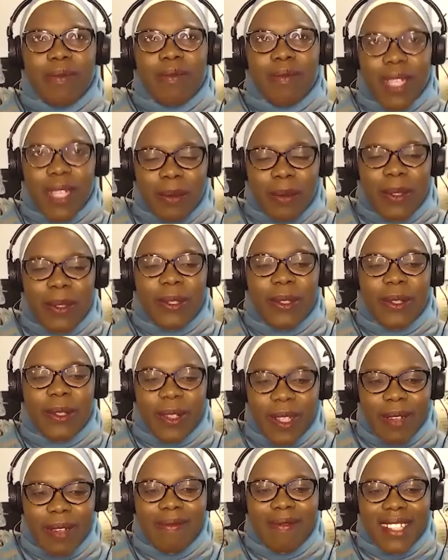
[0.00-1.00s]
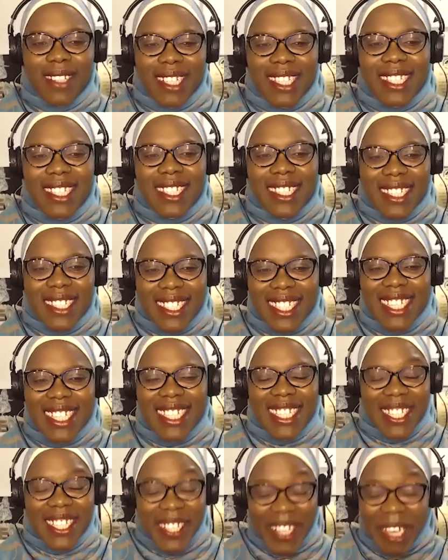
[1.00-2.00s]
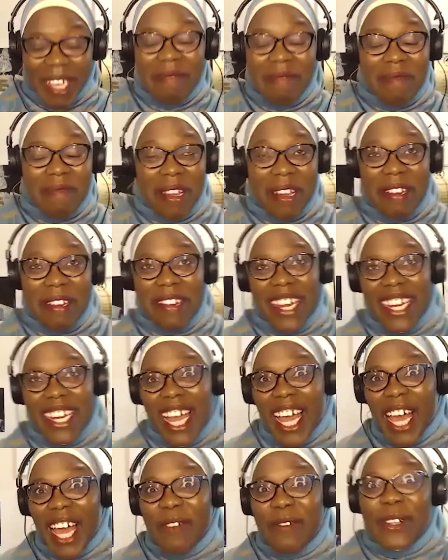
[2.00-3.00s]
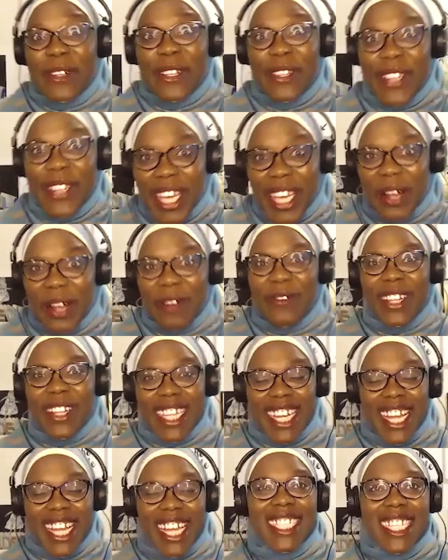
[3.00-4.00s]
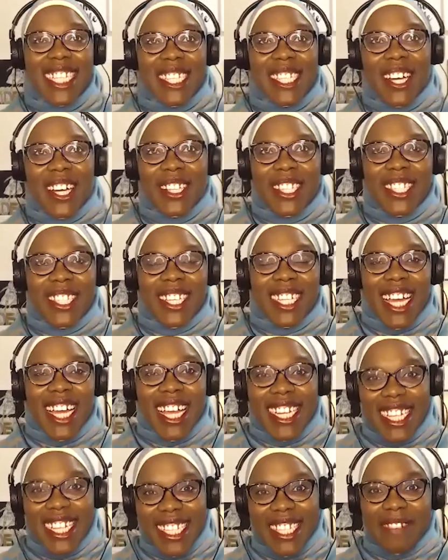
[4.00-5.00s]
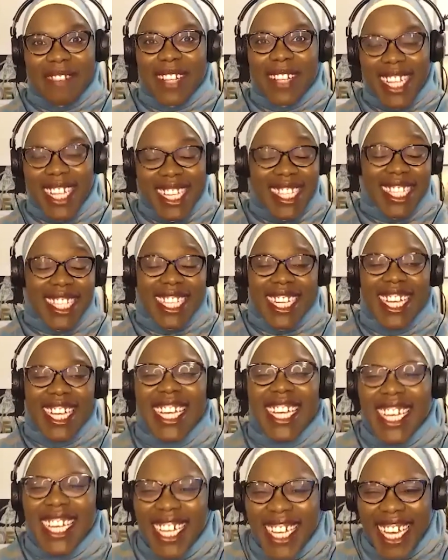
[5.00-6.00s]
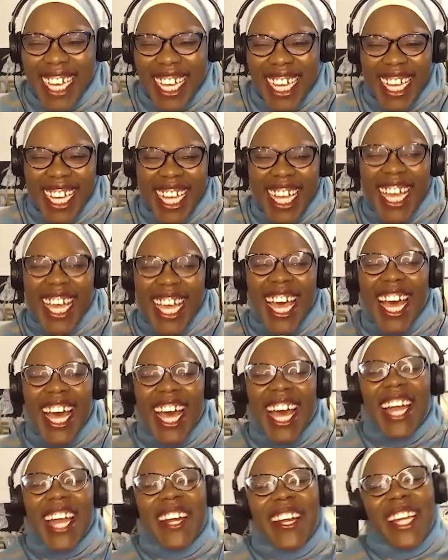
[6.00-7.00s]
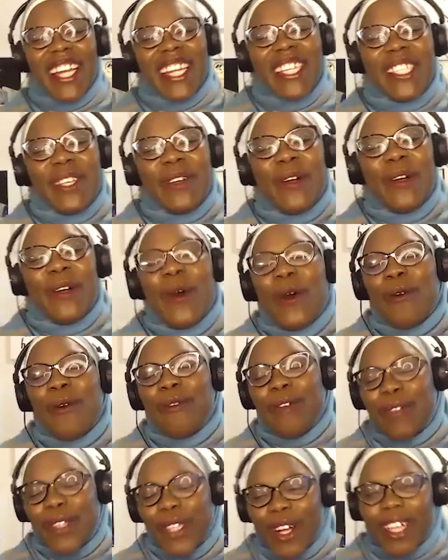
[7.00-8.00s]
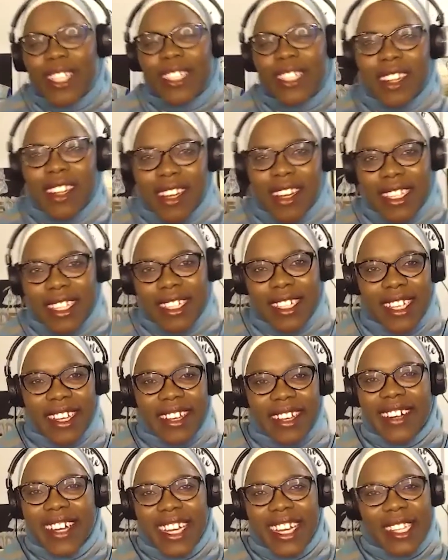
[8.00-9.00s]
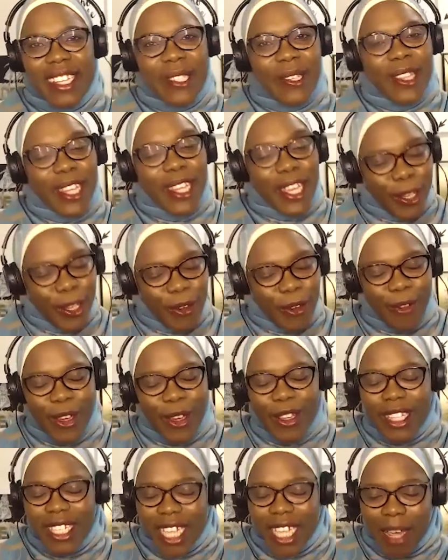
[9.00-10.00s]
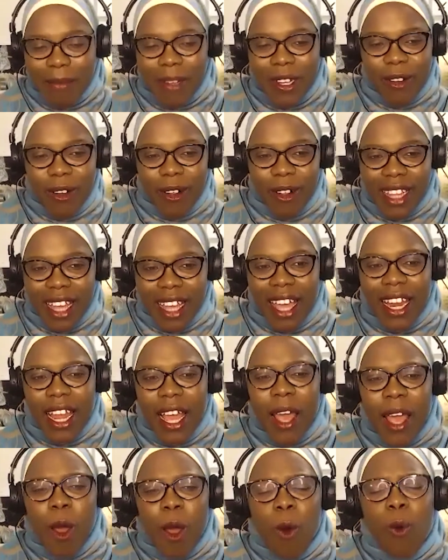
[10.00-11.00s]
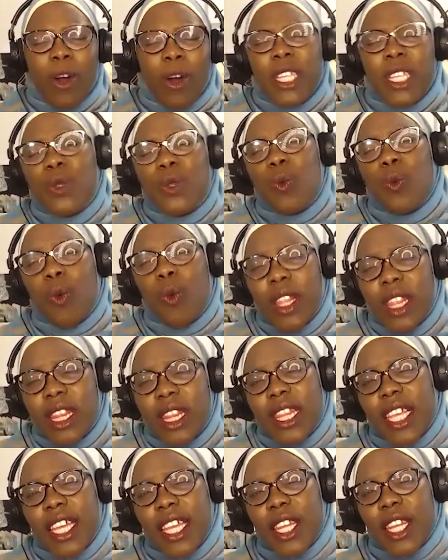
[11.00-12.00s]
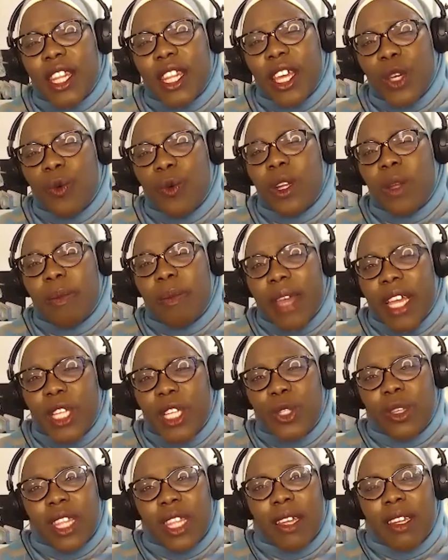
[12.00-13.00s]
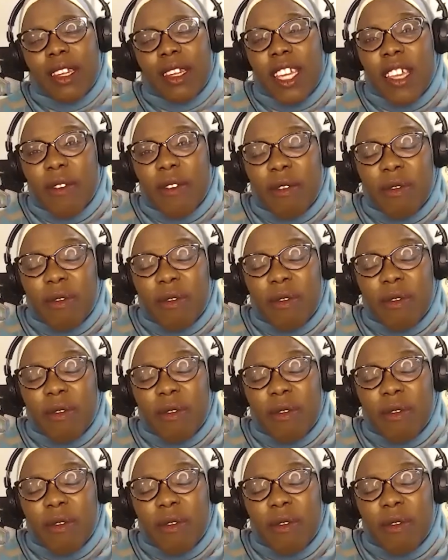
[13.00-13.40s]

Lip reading: Absolutely. Yes. Yes. Okay. Alrighty. I will look out for the next Detoxothon. I need some cleansing. Alrighty. So we've talked a lot today, right? So thank you for your time and all that. What is one thing that you want to make sure that if